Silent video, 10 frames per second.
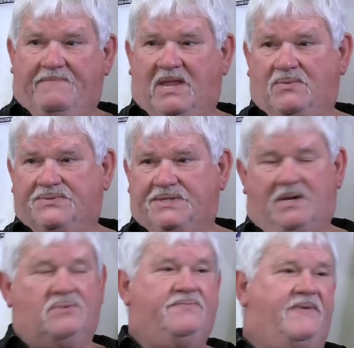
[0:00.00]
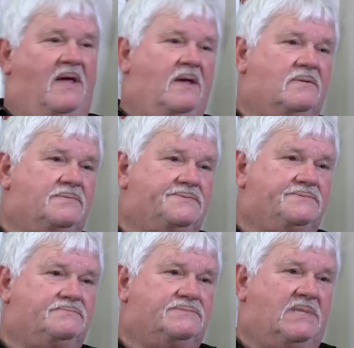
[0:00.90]
It was a known fact.
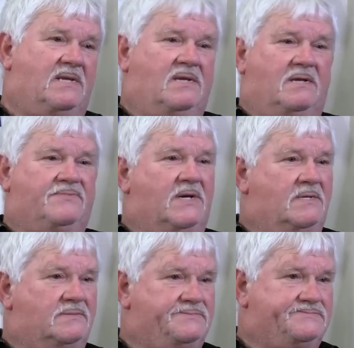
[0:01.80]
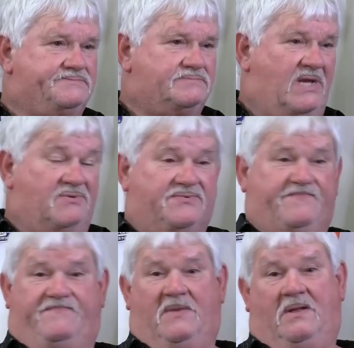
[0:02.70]
He loved Dale. He was
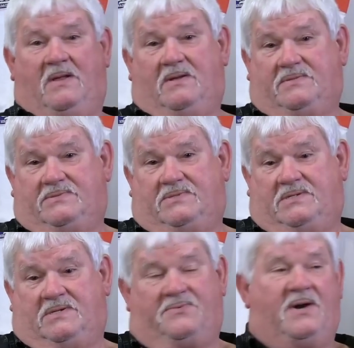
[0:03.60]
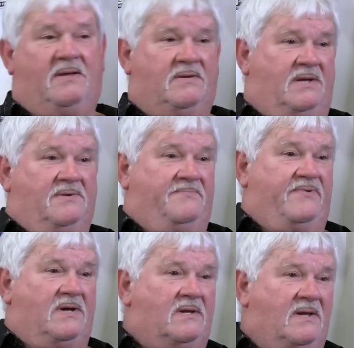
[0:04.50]
him
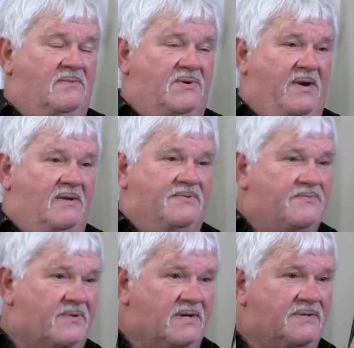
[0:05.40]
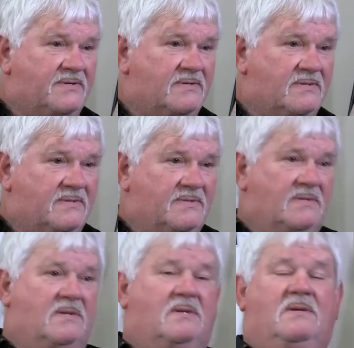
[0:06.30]
and Ralph were friends.
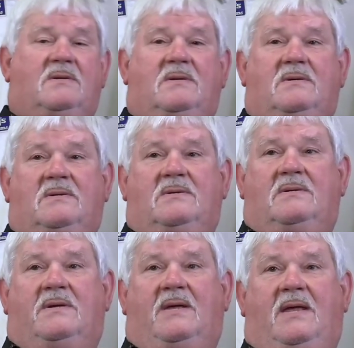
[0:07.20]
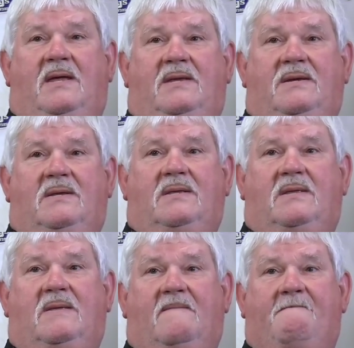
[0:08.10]
And
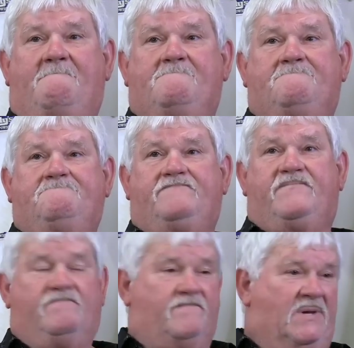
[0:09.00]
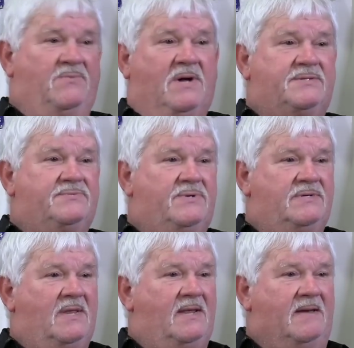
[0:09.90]
Budweiser
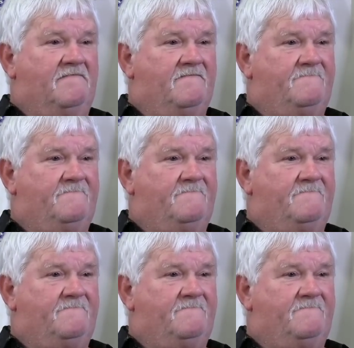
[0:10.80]
wouldn't let him.